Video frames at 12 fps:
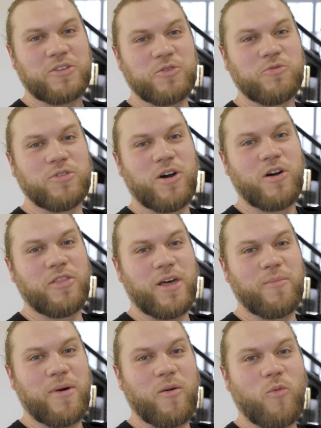you know
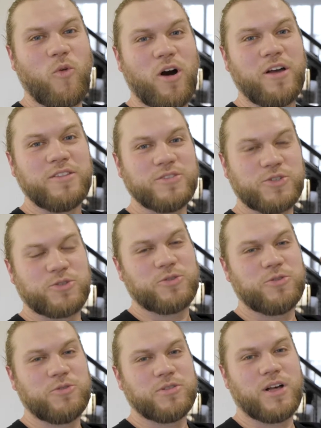that my one
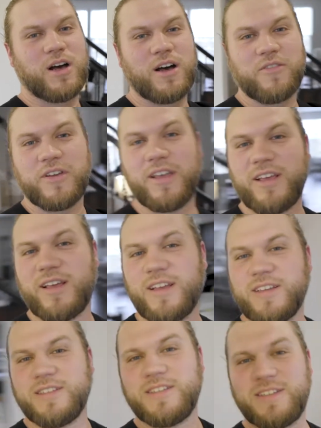true love
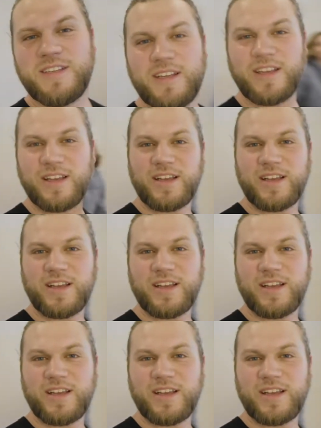is...